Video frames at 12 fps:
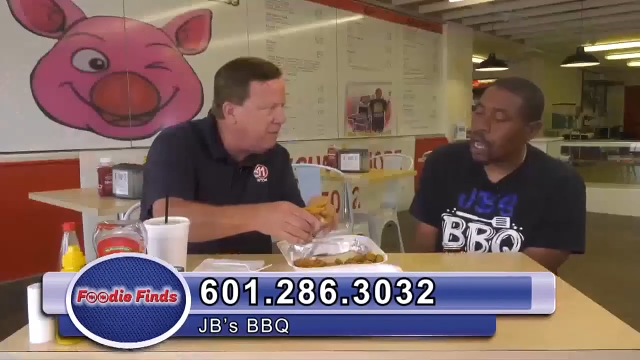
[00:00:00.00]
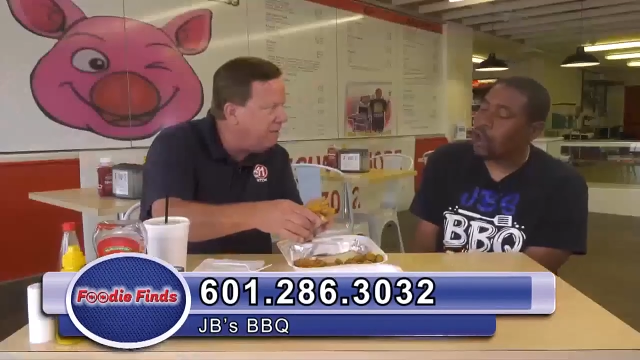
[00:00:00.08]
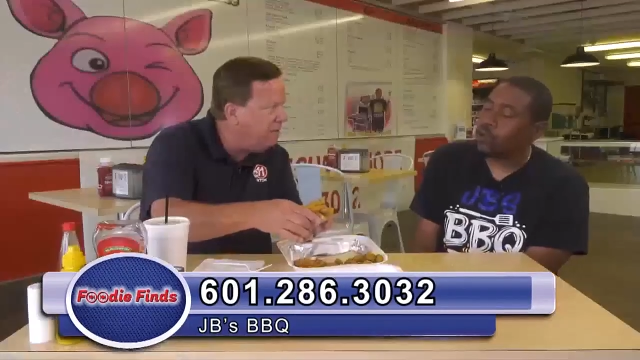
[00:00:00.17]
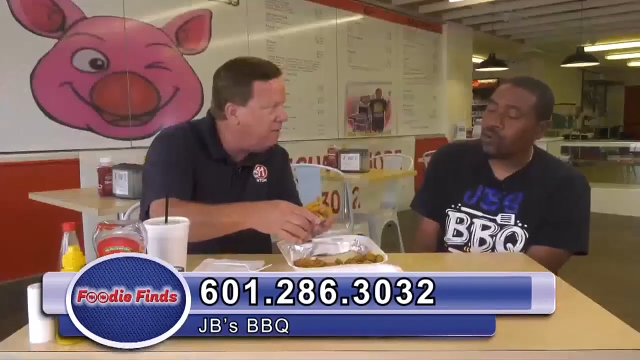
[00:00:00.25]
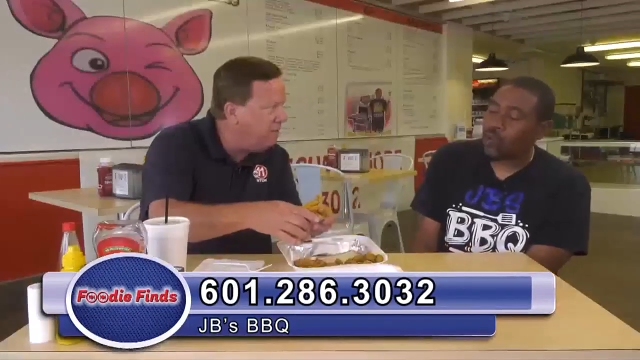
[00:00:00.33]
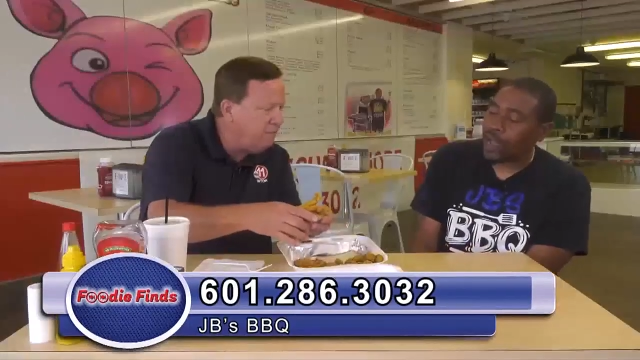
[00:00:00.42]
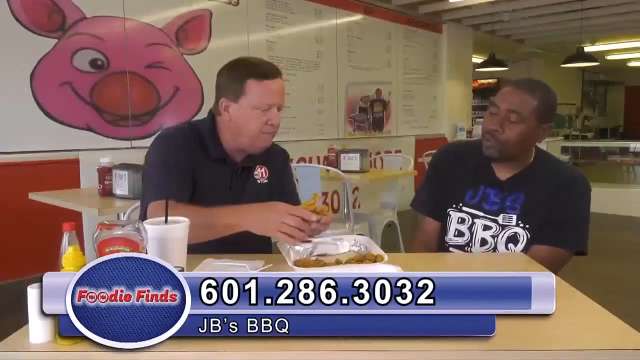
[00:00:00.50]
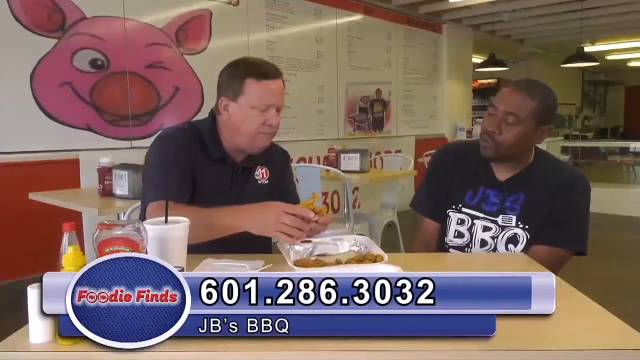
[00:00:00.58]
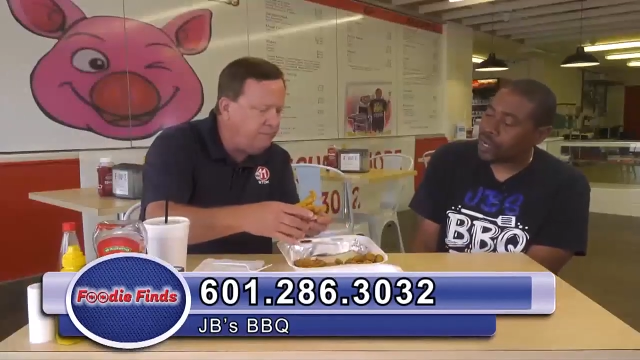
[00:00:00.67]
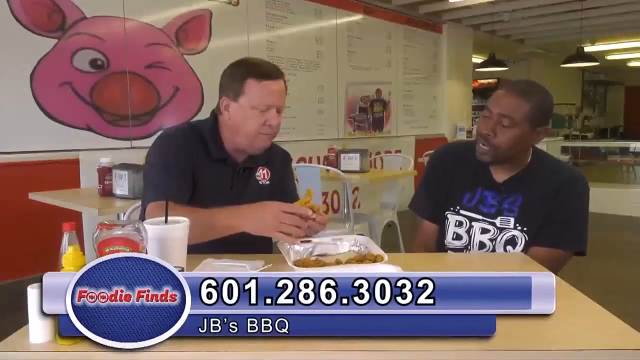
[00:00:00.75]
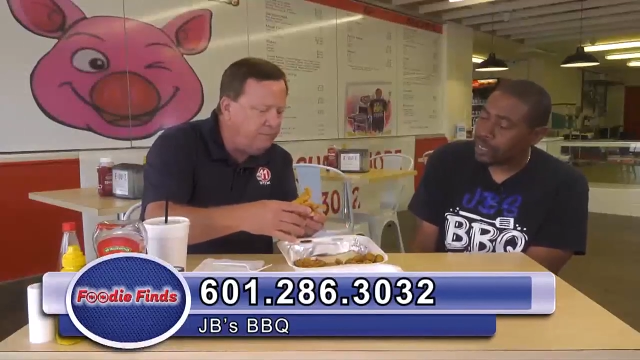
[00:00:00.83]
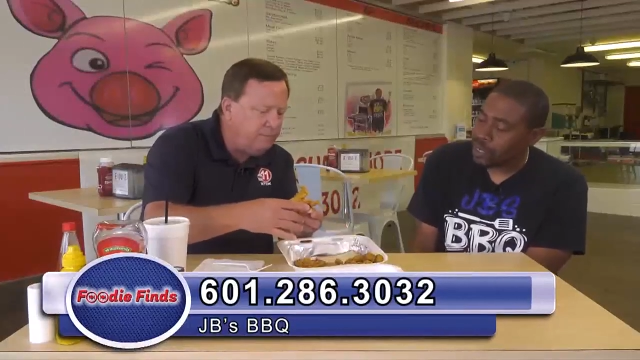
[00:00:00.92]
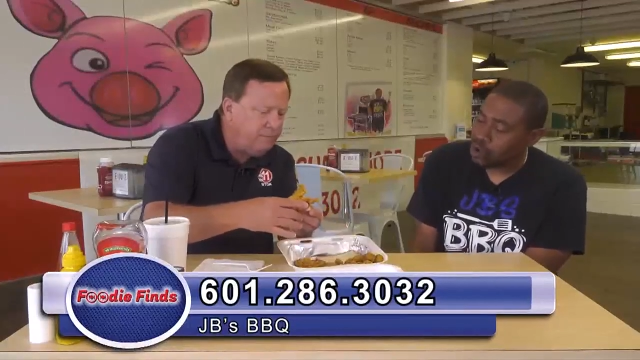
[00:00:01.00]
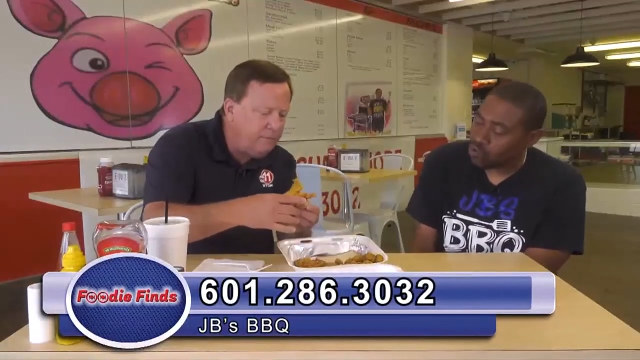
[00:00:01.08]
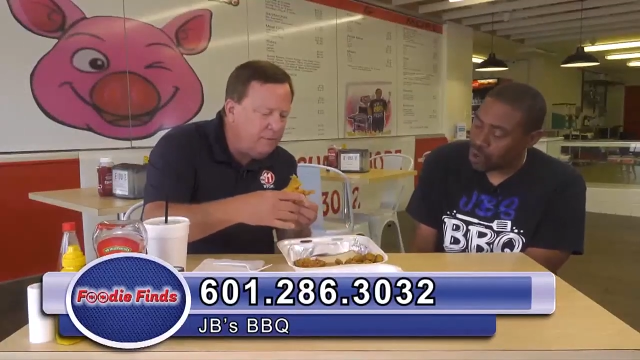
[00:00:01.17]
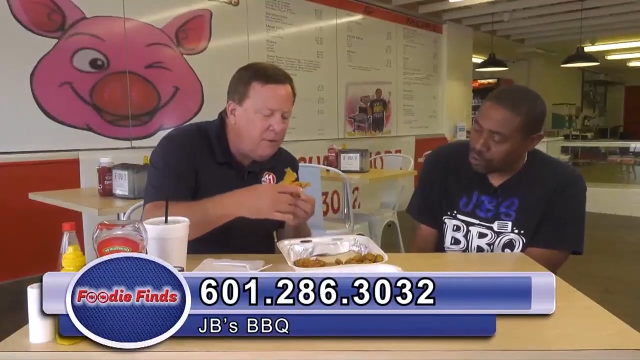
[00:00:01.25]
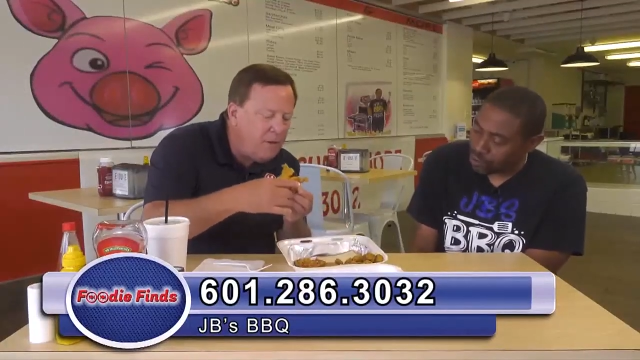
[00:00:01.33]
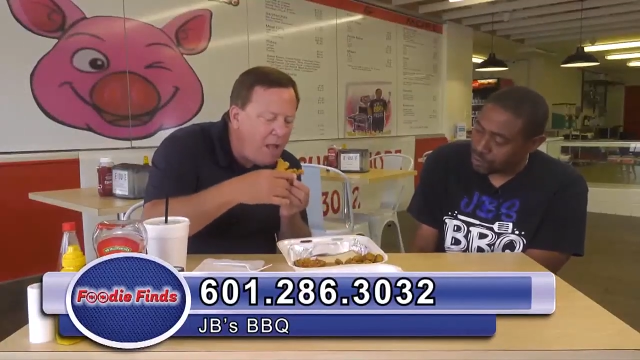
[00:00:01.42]
Speaker 1: be. Only white bread,
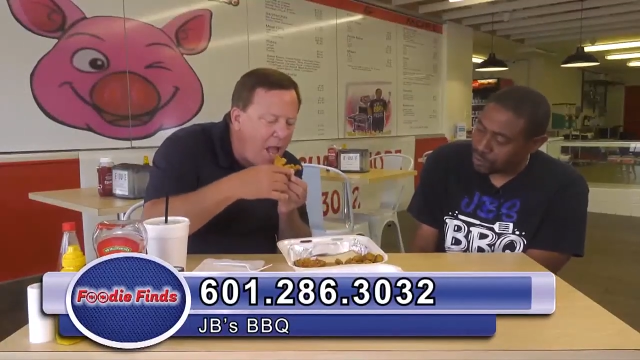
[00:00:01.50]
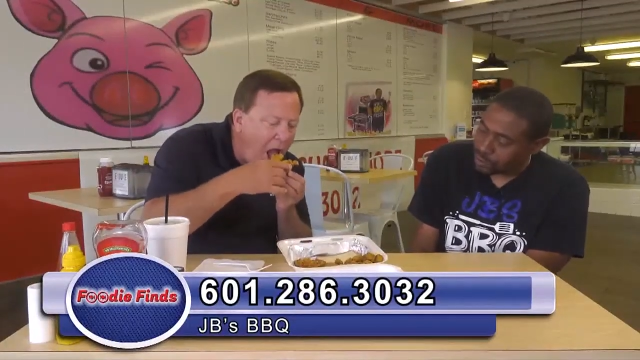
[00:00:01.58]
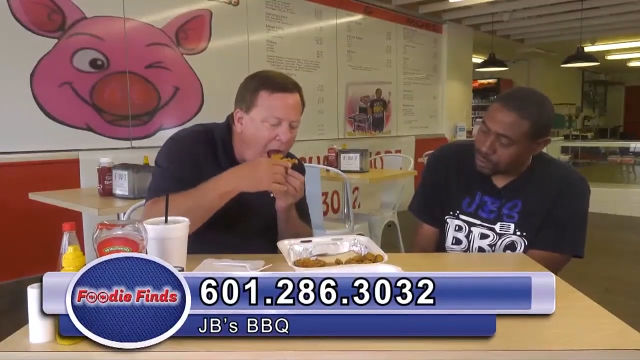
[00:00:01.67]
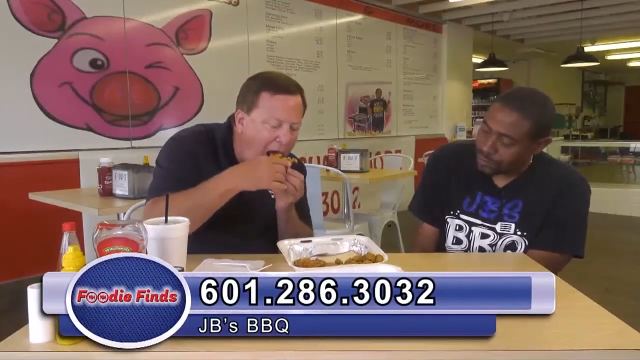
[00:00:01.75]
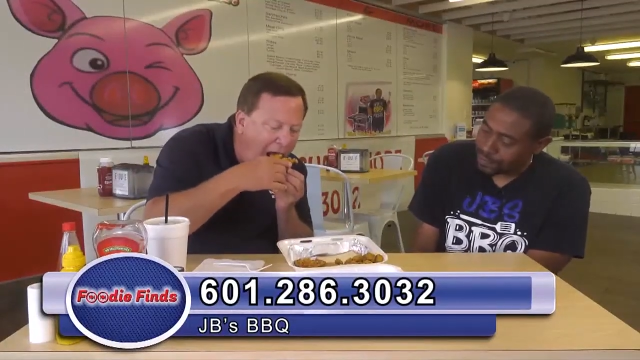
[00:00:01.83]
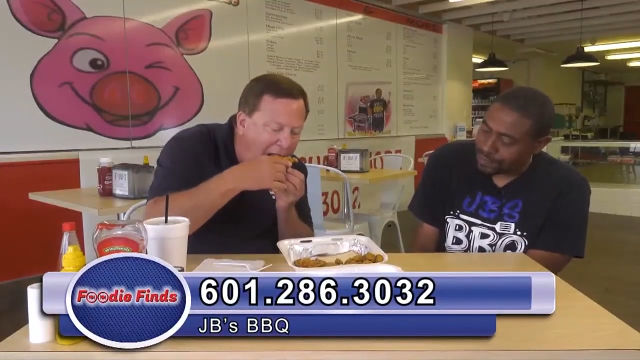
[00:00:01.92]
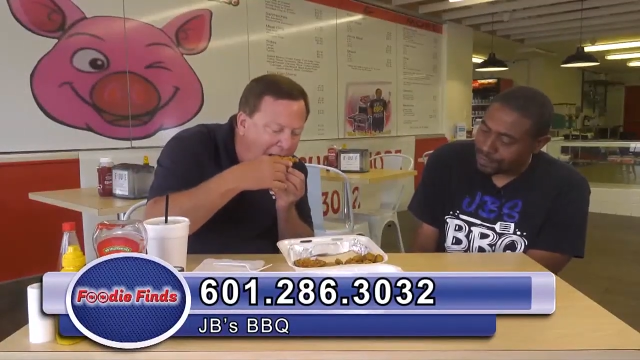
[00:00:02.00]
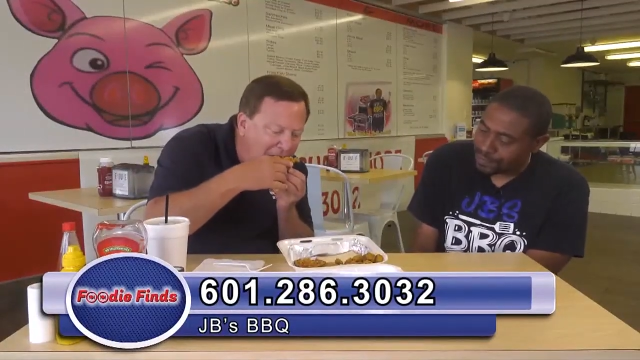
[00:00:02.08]
no roll.